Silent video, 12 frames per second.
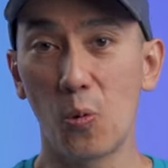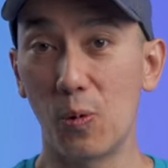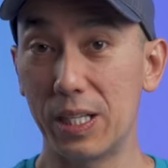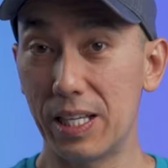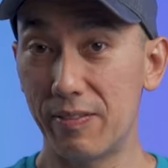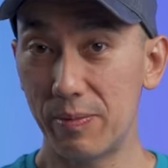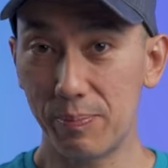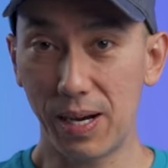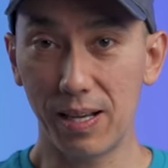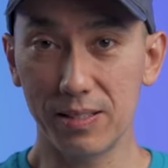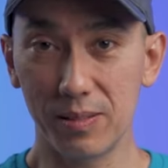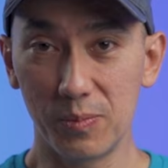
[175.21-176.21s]
whenever
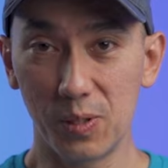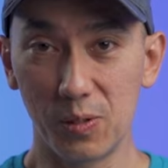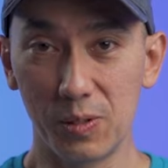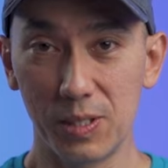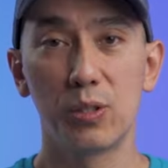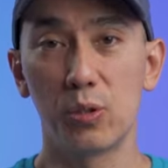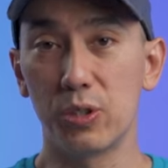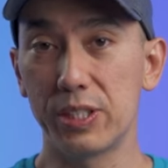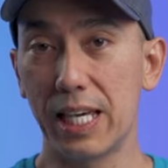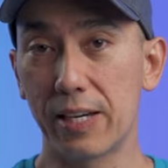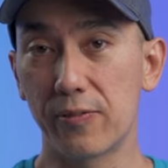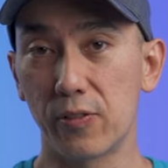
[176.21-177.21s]
possible, to
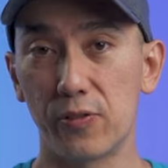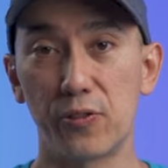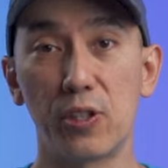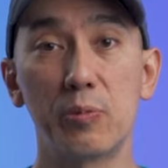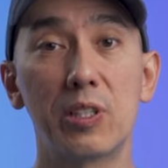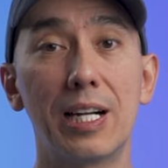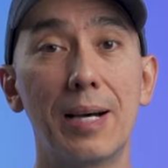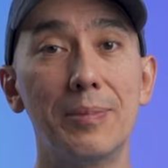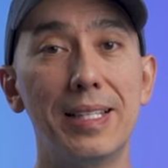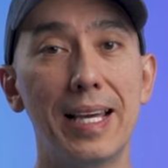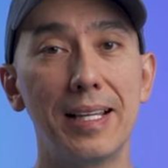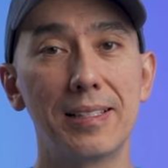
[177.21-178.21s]
check for firmware
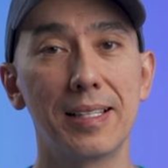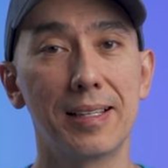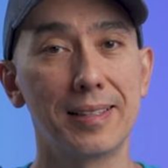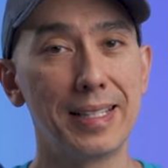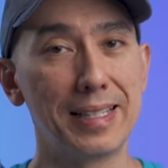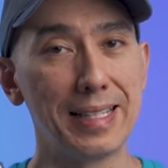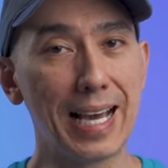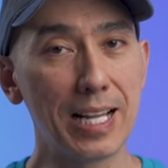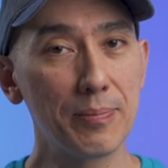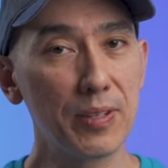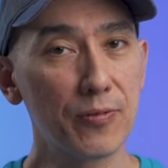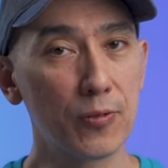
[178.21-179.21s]
updates the
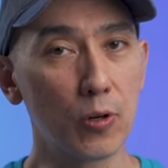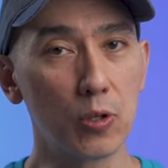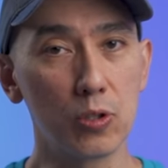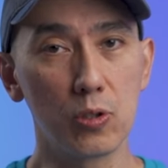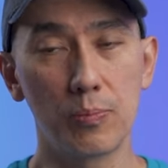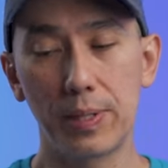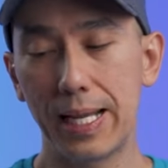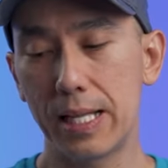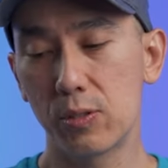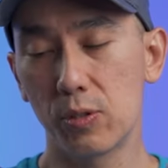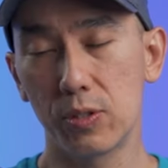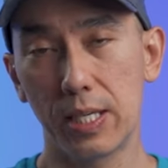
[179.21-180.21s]
night before you
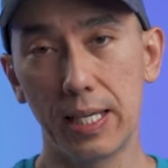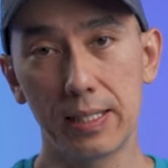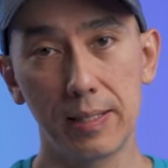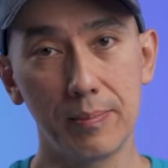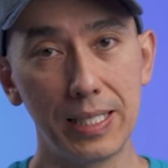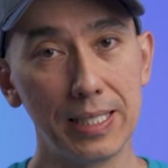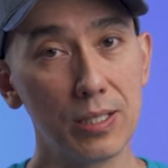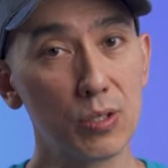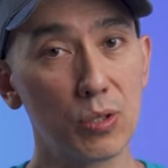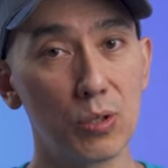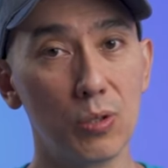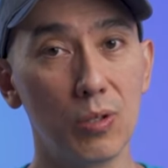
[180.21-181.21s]
plan to take the Mini
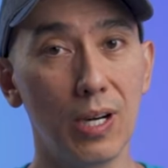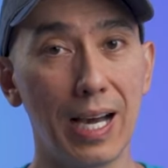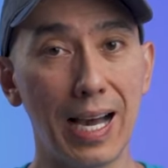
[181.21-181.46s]
2